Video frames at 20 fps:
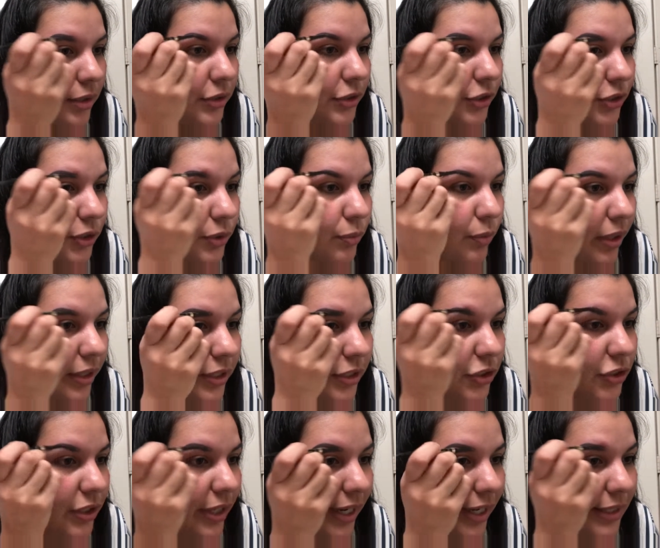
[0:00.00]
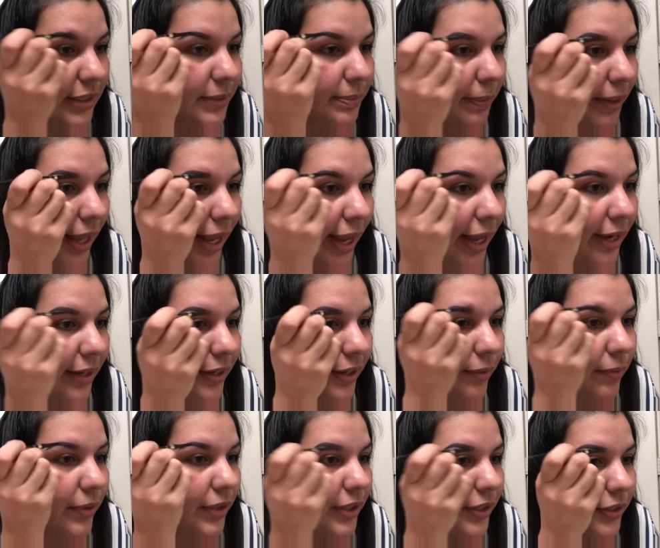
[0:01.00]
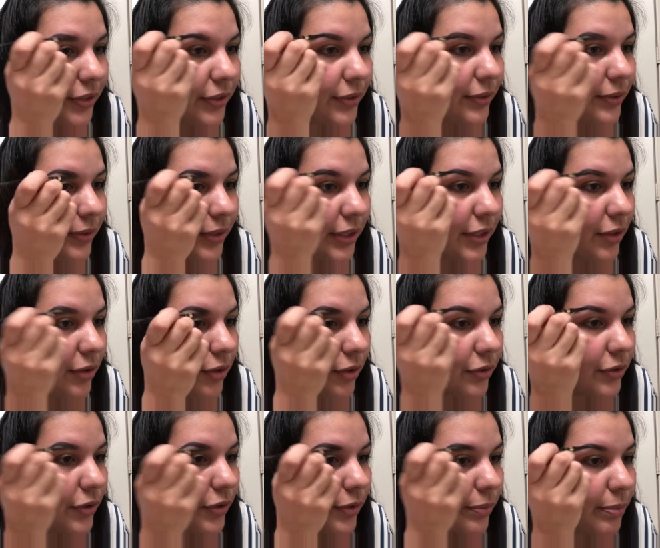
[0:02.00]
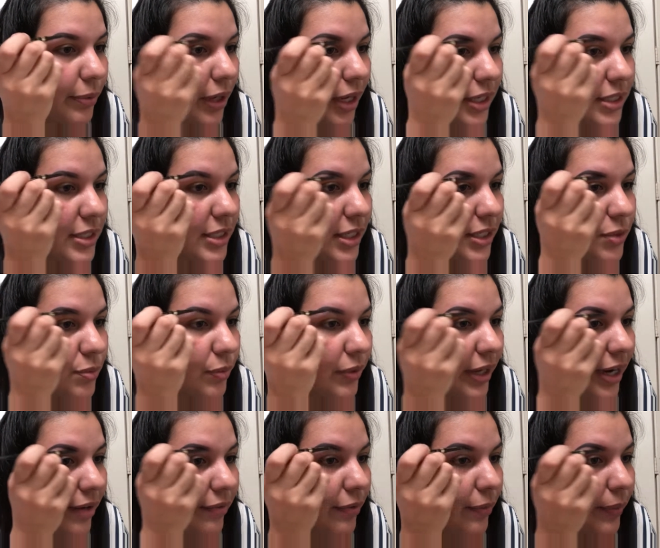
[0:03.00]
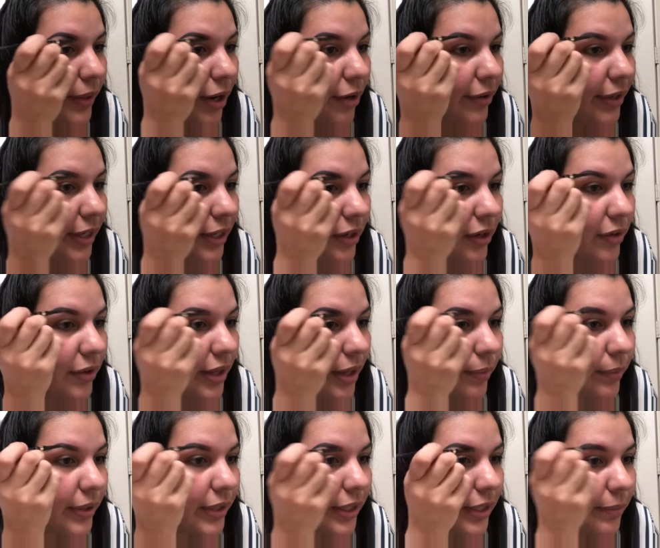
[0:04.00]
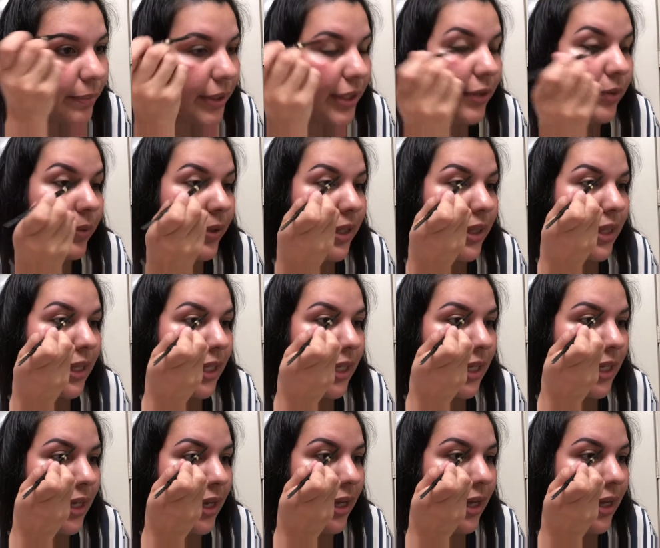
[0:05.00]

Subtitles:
do you want the transplant? Do you want to do, you know, go through the process, whatever? We already know that we're going to be doing the